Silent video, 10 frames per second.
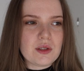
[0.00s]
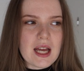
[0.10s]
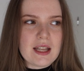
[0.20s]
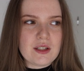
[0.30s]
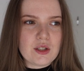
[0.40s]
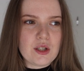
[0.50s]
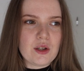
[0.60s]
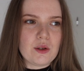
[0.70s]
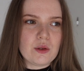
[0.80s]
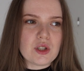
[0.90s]
tend
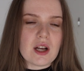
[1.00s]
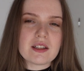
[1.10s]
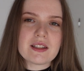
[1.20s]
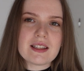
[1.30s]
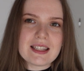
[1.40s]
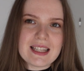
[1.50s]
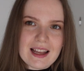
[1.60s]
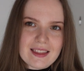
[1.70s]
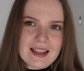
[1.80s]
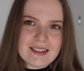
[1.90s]
to just
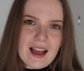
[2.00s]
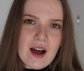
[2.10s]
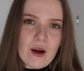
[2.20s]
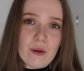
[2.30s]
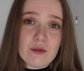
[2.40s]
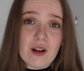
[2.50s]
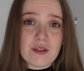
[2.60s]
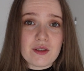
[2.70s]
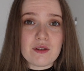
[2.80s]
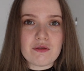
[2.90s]
stick things out
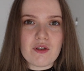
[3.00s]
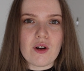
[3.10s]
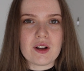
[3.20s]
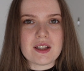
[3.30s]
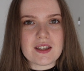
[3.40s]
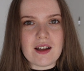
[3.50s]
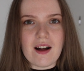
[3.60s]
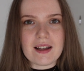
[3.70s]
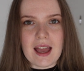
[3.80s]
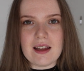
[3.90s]
rather than frog and
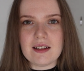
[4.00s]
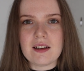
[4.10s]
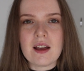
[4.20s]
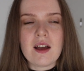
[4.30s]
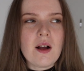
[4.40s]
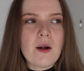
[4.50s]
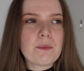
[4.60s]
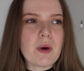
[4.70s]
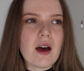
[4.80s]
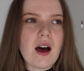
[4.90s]
start again.
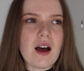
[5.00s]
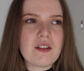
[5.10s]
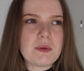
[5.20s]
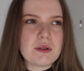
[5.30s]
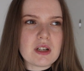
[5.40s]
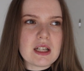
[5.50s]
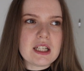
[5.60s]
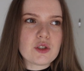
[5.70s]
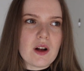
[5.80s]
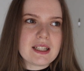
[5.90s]
But I've been really
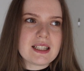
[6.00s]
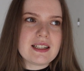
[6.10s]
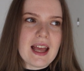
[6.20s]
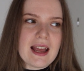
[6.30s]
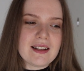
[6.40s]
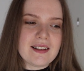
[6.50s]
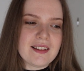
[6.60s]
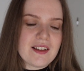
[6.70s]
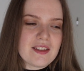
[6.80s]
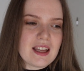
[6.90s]
trying to
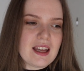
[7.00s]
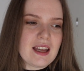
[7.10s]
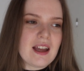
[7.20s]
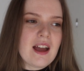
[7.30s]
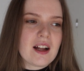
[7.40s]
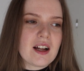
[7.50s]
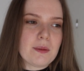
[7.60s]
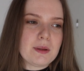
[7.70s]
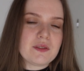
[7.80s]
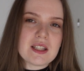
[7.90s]
nail the
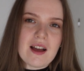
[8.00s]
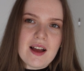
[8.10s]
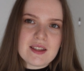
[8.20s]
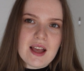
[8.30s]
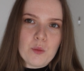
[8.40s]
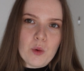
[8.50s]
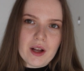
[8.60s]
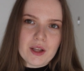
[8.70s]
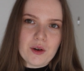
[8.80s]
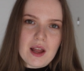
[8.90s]
couple of designs that I'm
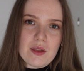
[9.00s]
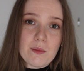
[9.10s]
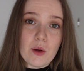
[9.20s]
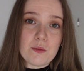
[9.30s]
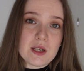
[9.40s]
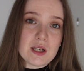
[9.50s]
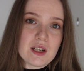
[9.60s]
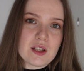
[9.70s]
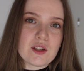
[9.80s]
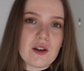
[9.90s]
working on at the
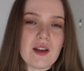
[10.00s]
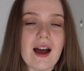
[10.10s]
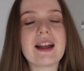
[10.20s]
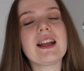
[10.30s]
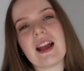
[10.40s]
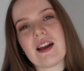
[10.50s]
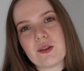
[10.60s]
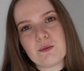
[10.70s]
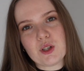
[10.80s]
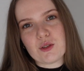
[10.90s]
moment so that I can get
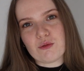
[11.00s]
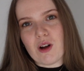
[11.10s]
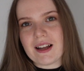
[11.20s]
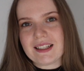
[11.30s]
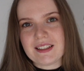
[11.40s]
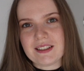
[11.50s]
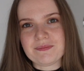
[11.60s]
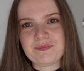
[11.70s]
them just right.